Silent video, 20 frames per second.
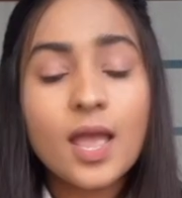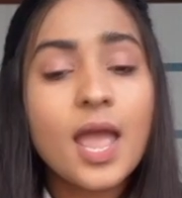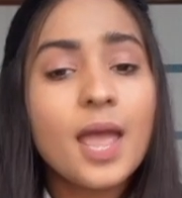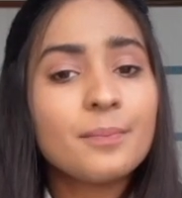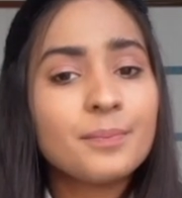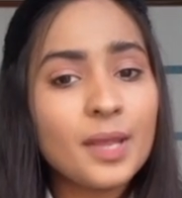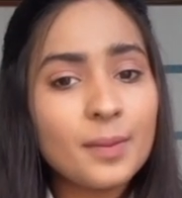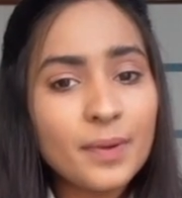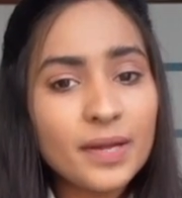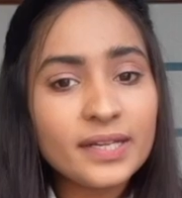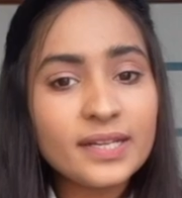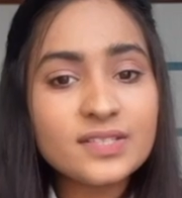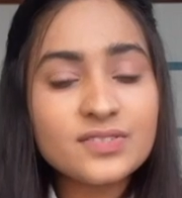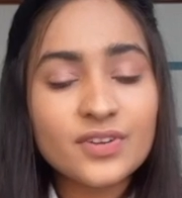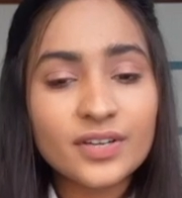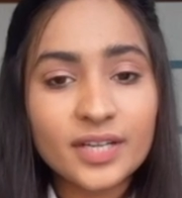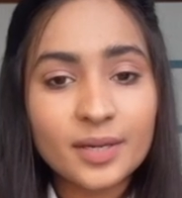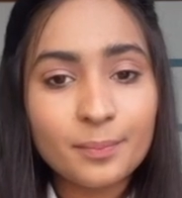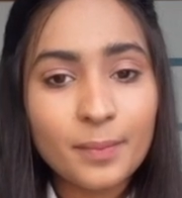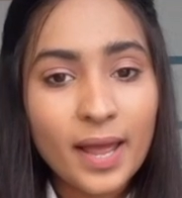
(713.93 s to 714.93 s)
Maybe it is
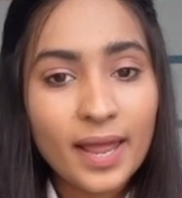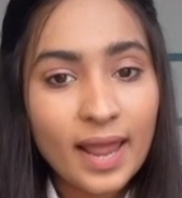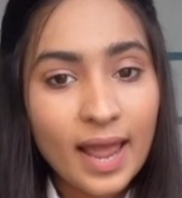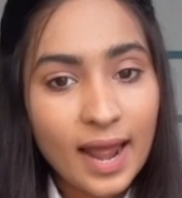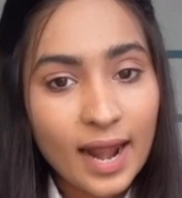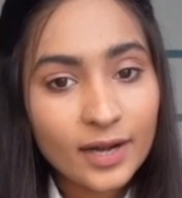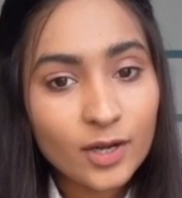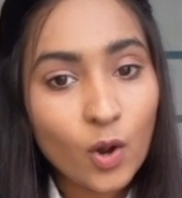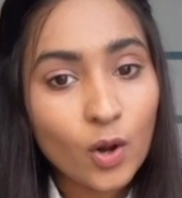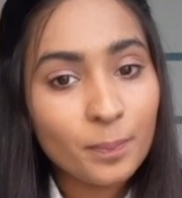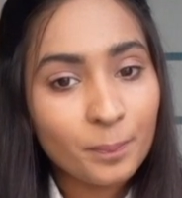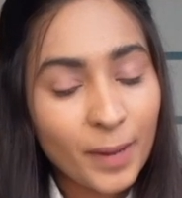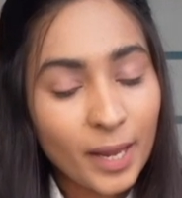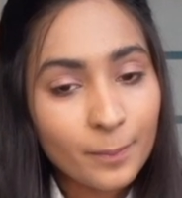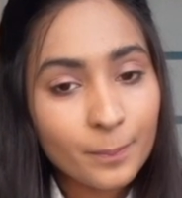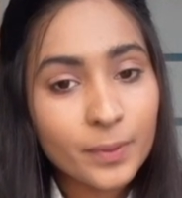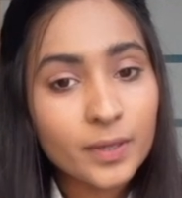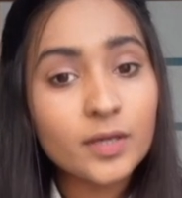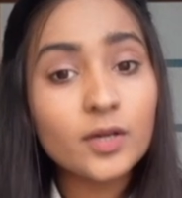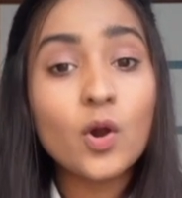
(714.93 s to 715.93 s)
written by hand on paper,